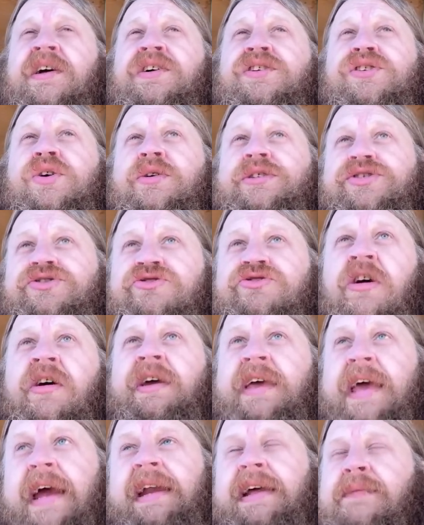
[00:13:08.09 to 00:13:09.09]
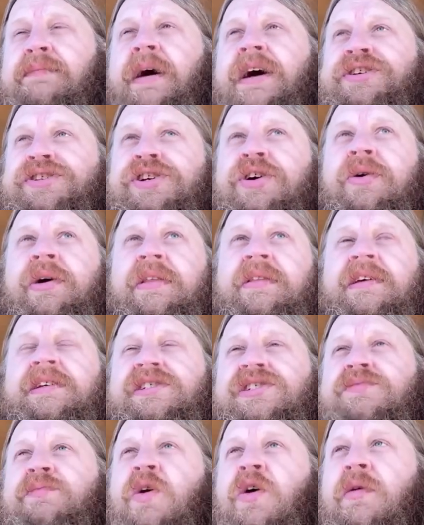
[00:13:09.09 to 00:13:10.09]
So it's truncated by showing these
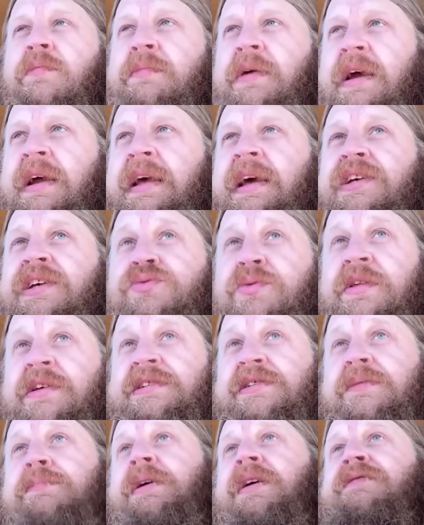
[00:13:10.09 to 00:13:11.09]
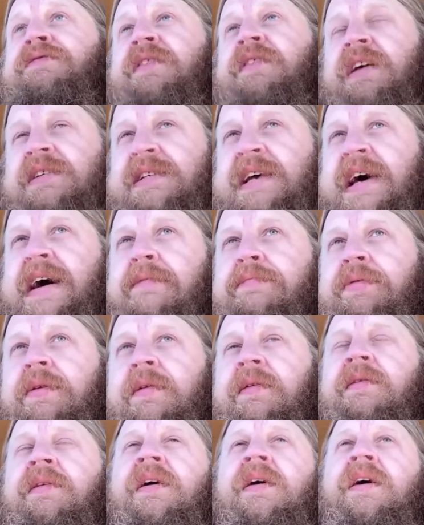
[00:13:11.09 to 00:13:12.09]
small meetings where these epiphanies
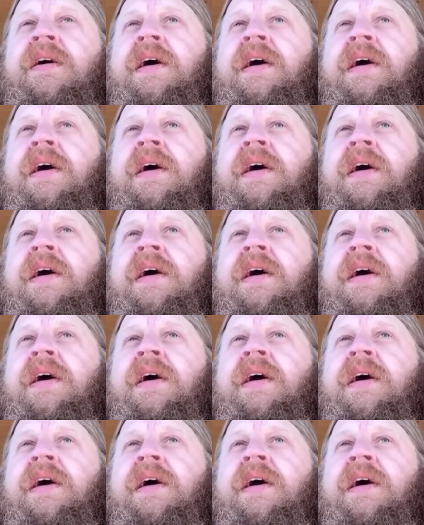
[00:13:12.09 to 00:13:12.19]
happen,